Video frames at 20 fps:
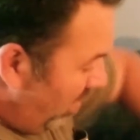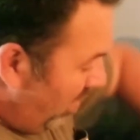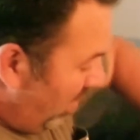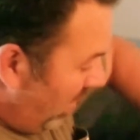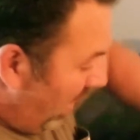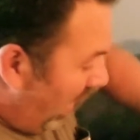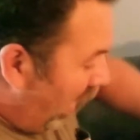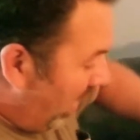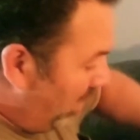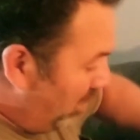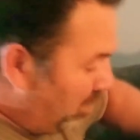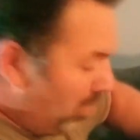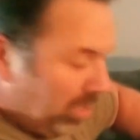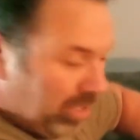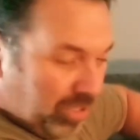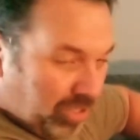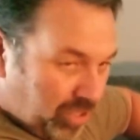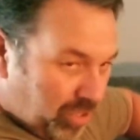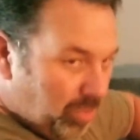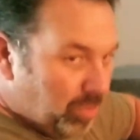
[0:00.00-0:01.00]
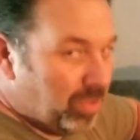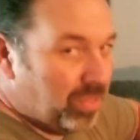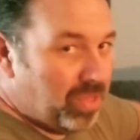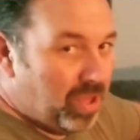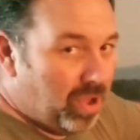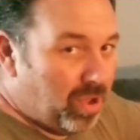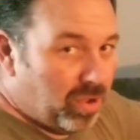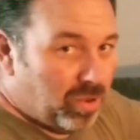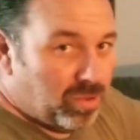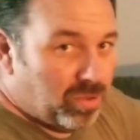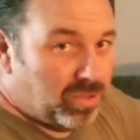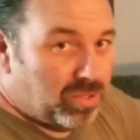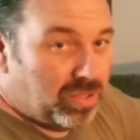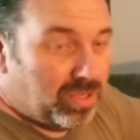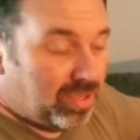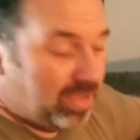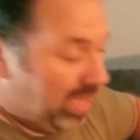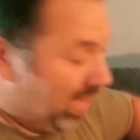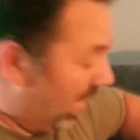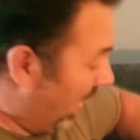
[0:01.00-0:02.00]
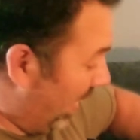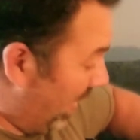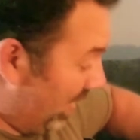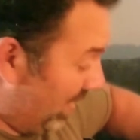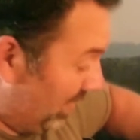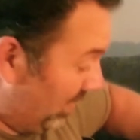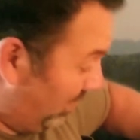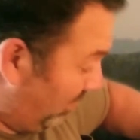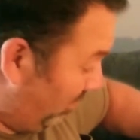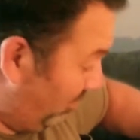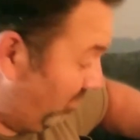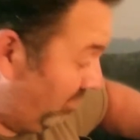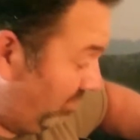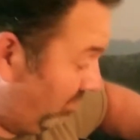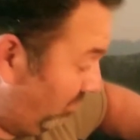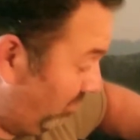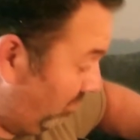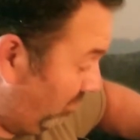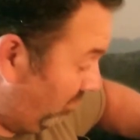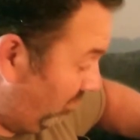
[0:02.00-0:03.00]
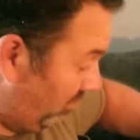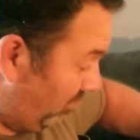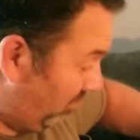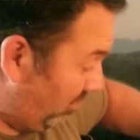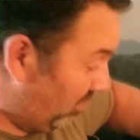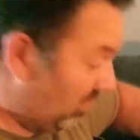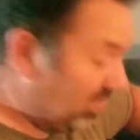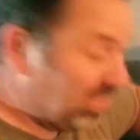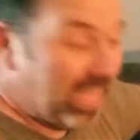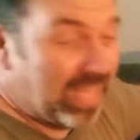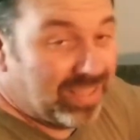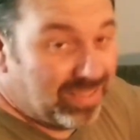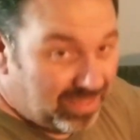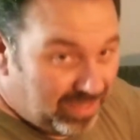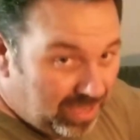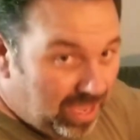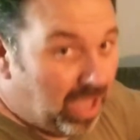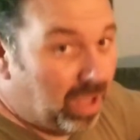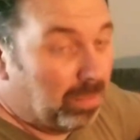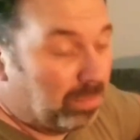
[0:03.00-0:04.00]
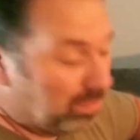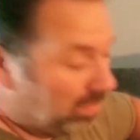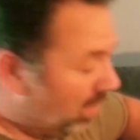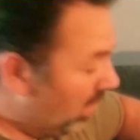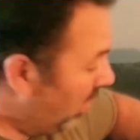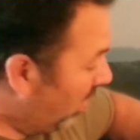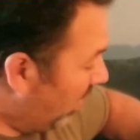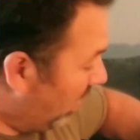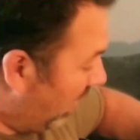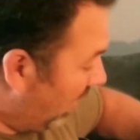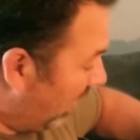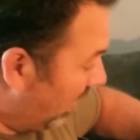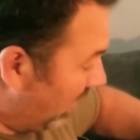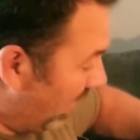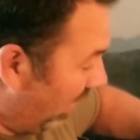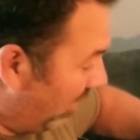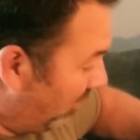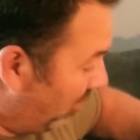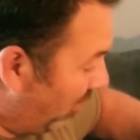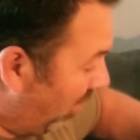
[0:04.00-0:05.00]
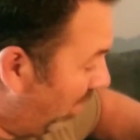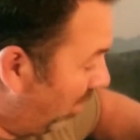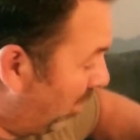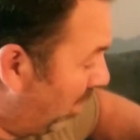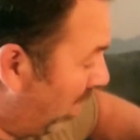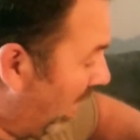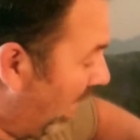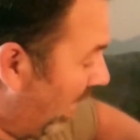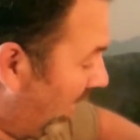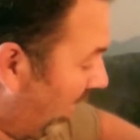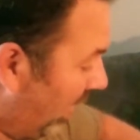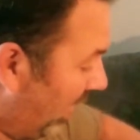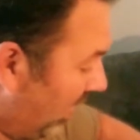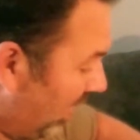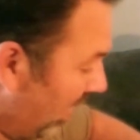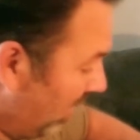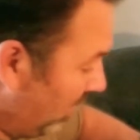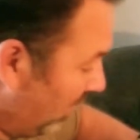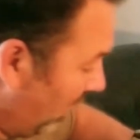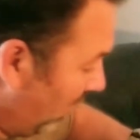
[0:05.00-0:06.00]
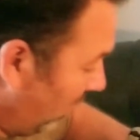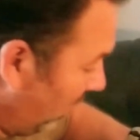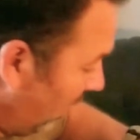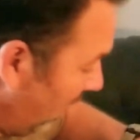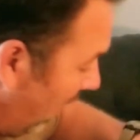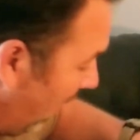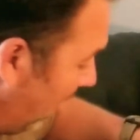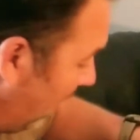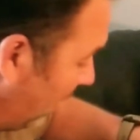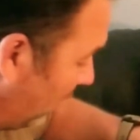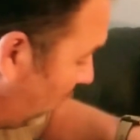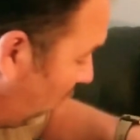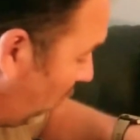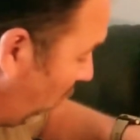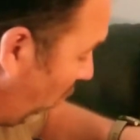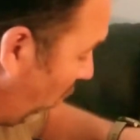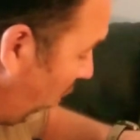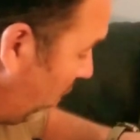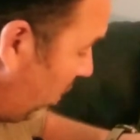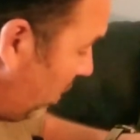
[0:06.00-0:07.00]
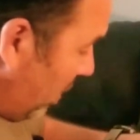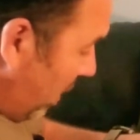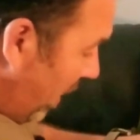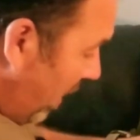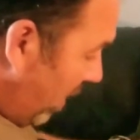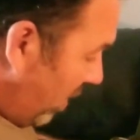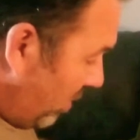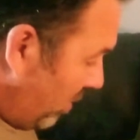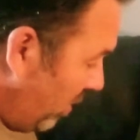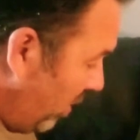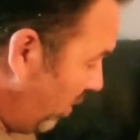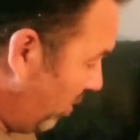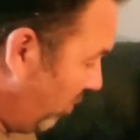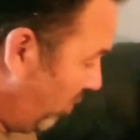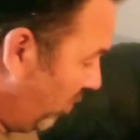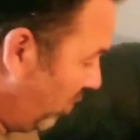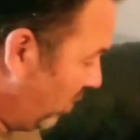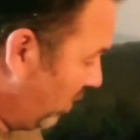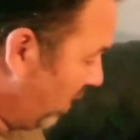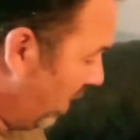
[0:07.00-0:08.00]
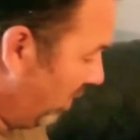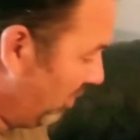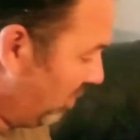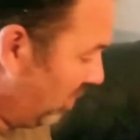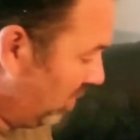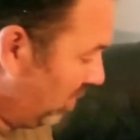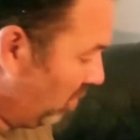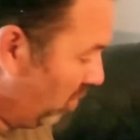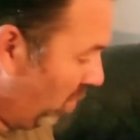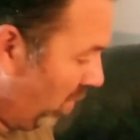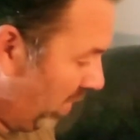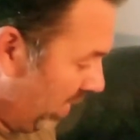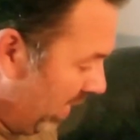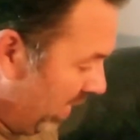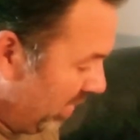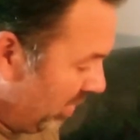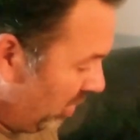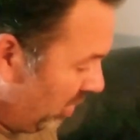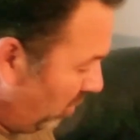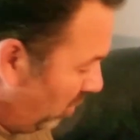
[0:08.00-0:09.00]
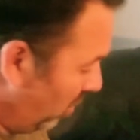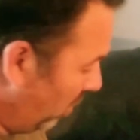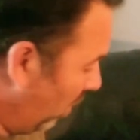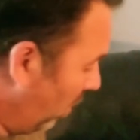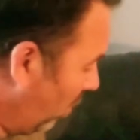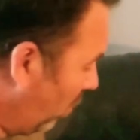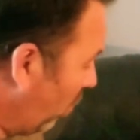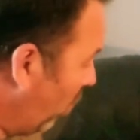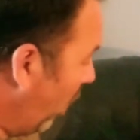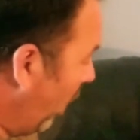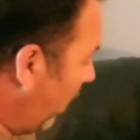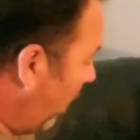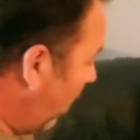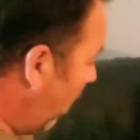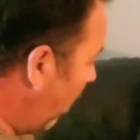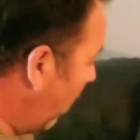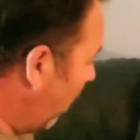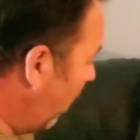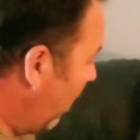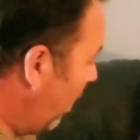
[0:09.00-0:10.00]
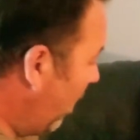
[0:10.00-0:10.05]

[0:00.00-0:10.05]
I could put 2 of those and then some in that front pocket. There's a lot of storage there too for stuff that you want to get to a little quicker.